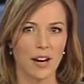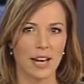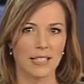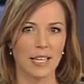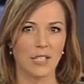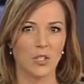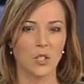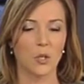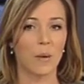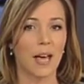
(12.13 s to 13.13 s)
assets
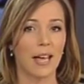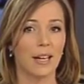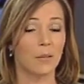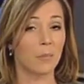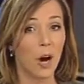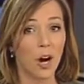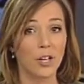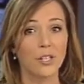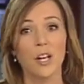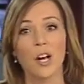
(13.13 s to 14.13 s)
to pay, in
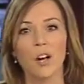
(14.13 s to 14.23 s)
part,